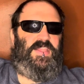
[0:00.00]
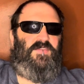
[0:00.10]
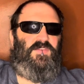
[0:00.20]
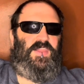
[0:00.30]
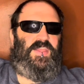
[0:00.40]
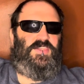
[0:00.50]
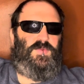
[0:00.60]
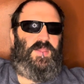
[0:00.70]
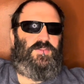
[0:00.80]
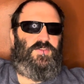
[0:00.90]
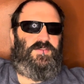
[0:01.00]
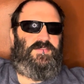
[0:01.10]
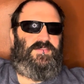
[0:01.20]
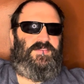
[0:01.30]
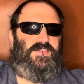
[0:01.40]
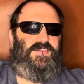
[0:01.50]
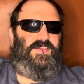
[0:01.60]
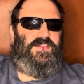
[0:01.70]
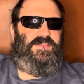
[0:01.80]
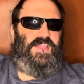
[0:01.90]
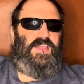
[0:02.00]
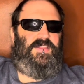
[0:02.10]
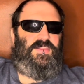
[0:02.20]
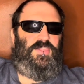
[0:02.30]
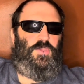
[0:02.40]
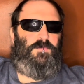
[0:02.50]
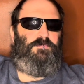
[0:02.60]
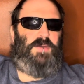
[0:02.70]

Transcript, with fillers: Neverland director is saying that the new